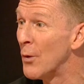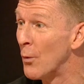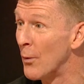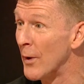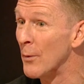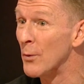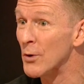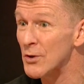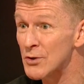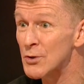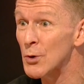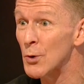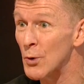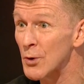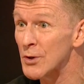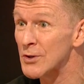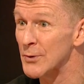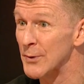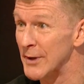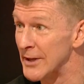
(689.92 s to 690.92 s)
we would
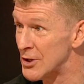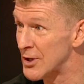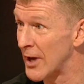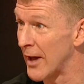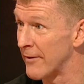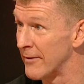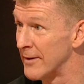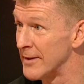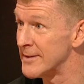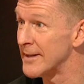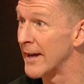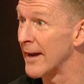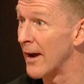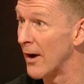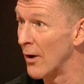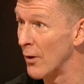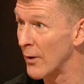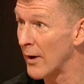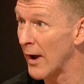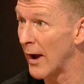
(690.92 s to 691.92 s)
talk to each other and say,
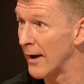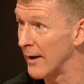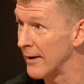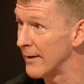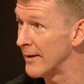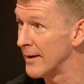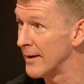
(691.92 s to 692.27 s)
okay,